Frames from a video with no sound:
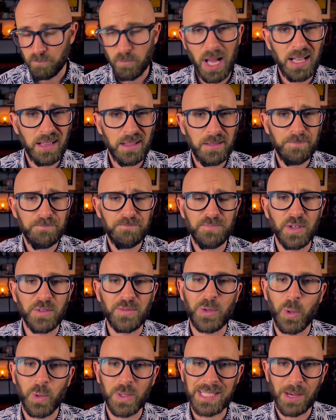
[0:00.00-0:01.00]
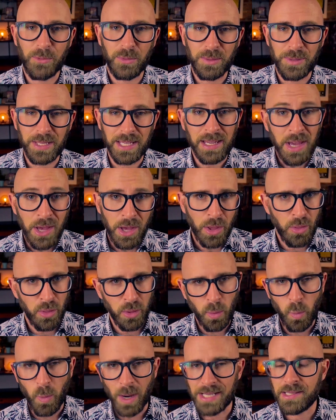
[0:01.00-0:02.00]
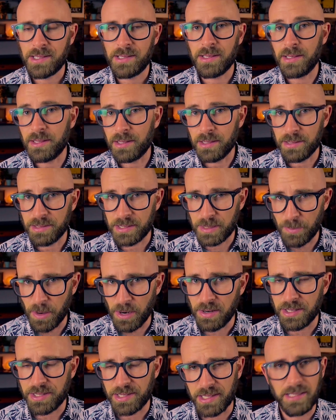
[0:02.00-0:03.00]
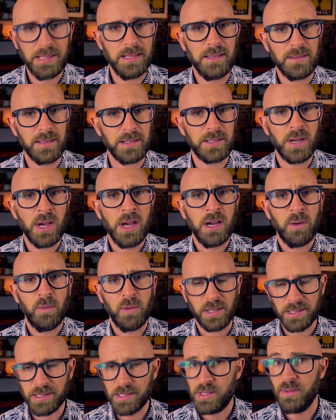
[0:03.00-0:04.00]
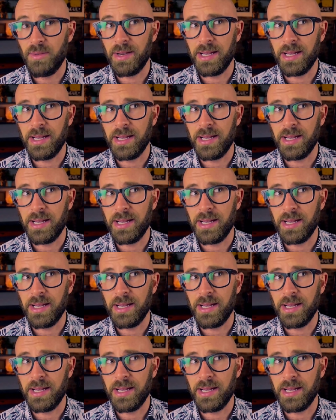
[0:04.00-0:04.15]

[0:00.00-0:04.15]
Well, of course, that would be the Western conspiracy that wants to